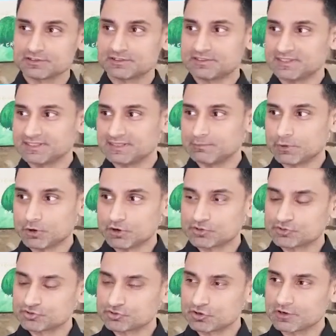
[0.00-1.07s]
the bar
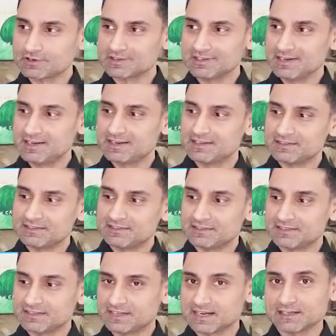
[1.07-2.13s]
chart, and the
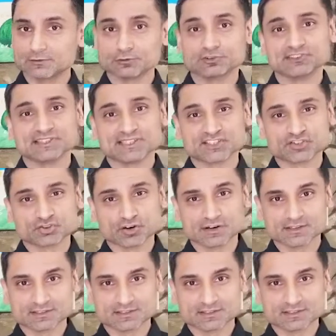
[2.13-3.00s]
candlestick chart.